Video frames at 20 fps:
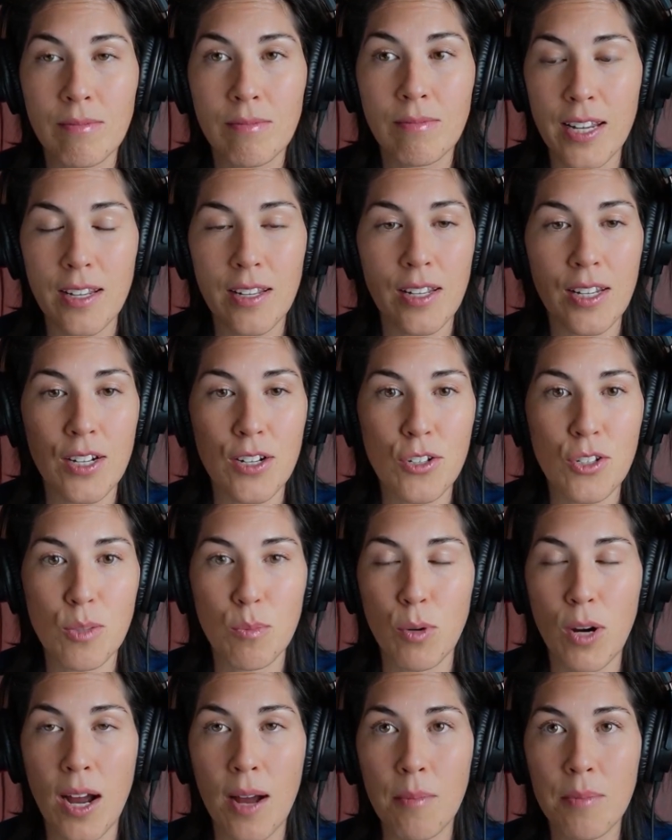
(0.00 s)
Here's the
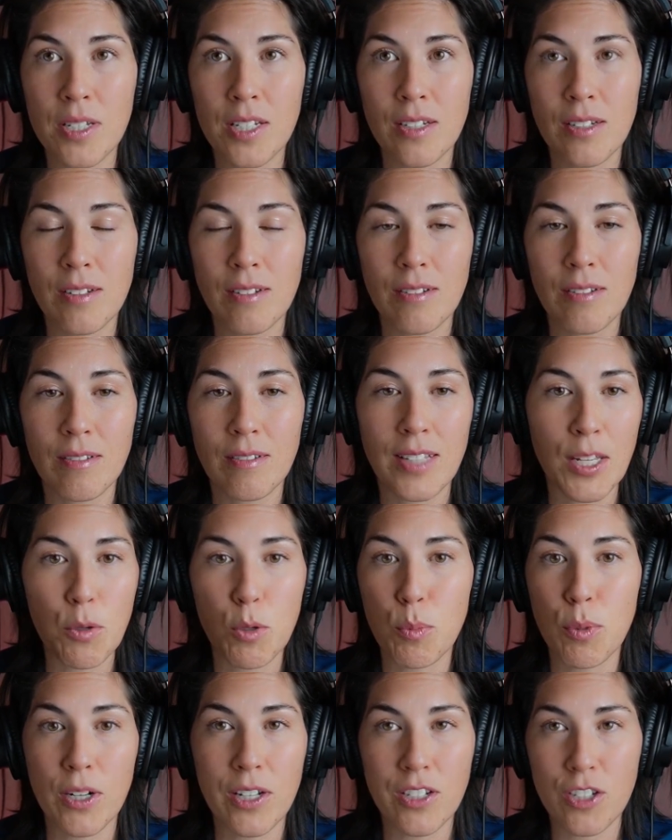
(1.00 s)
prompt that you would
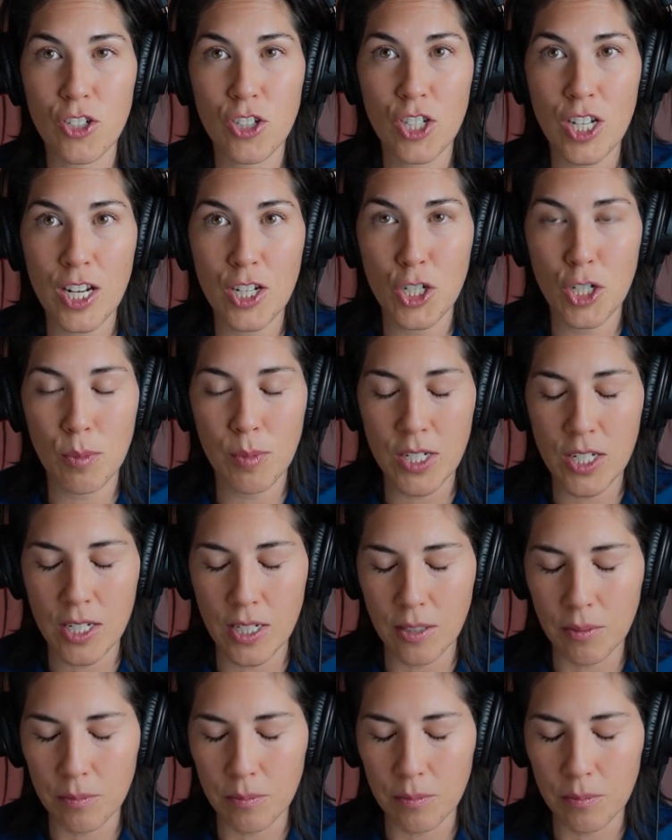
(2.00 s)
put into ChatGPT.